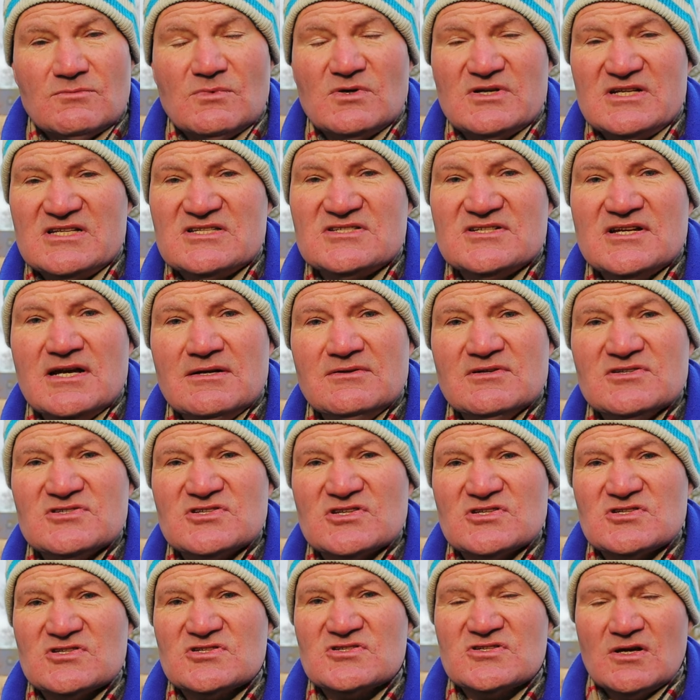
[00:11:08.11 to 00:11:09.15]
what is known
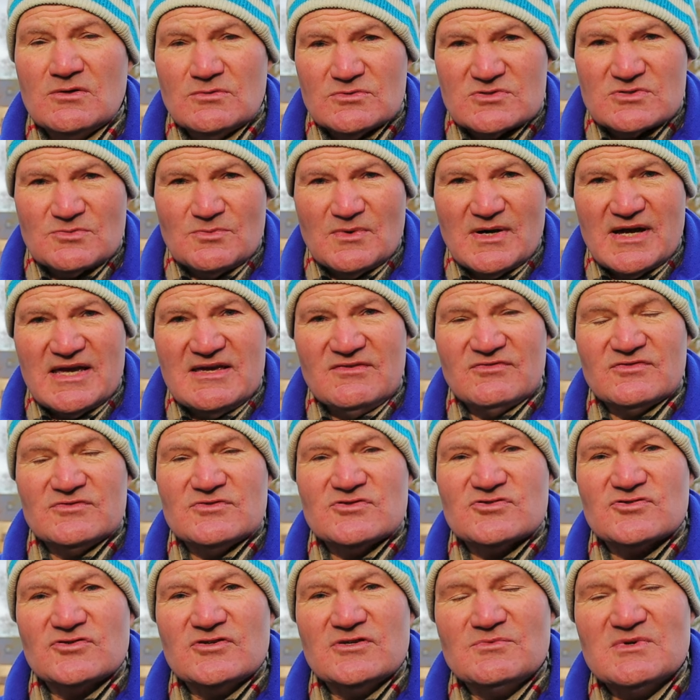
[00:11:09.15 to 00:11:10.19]
as the Salt Way
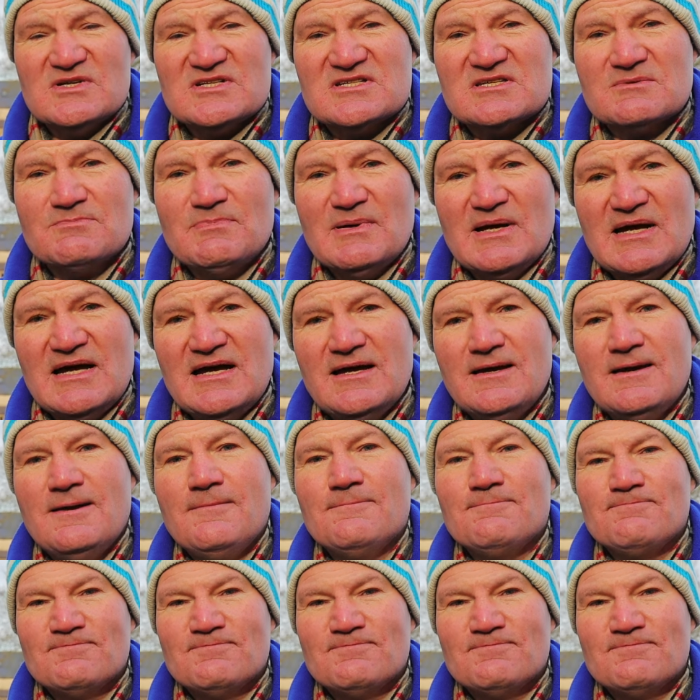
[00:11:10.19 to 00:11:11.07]
from Droitwich Spa,